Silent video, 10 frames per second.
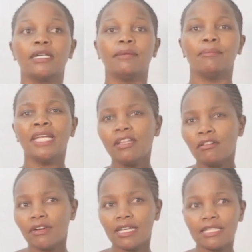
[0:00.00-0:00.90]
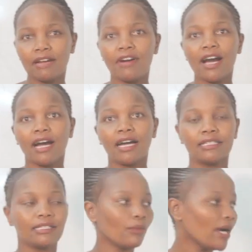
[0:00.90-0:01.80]
Many of us have
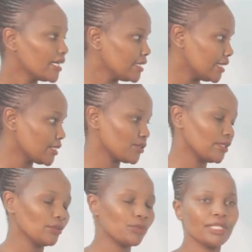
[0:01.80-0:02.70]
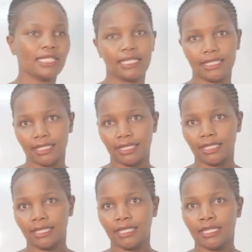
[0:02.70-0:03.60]
heard the word hospitality.
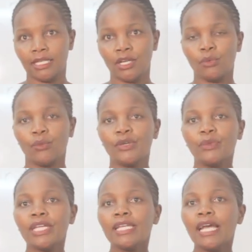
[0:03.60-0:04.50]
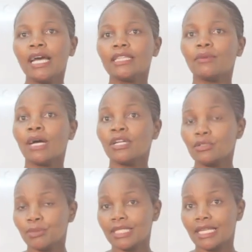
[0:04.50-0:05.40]
When we hear the word
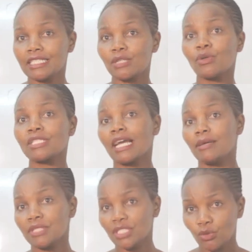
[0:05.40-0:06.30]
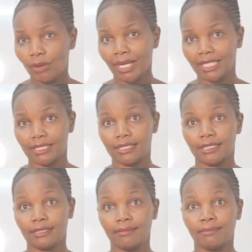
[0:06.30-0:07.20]
hospitality, what comes into our minds?
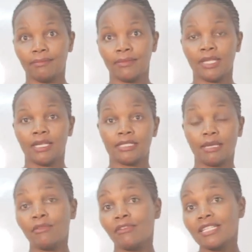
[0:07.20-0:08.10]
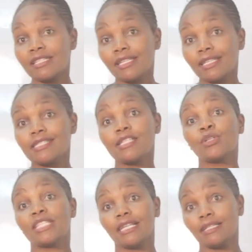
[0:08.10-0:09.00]
Some of us think it's the
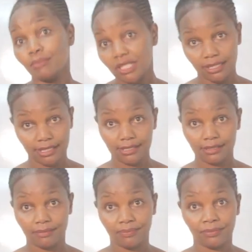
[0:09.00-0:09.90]
hotel business.